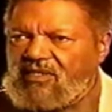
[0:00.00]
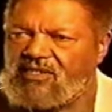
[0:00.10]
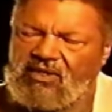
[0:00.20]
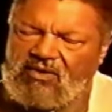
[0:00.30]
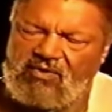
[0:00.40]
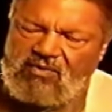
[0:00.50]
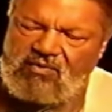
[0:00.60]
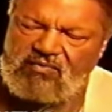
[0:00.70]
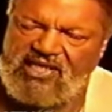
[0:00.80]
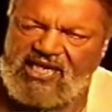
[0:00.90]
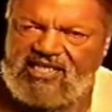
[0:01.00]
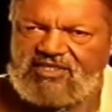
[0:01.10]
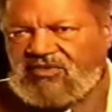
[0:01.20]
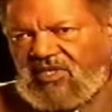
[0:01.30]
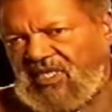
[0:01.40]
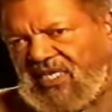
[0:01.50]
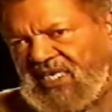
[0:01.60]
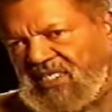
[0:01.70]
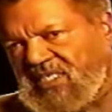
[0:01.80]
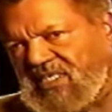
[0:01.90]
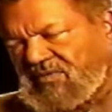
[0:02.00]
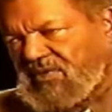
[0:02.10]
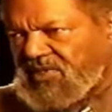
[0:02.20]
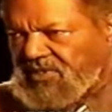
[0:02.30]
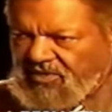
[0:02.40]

So they had struck 18 women.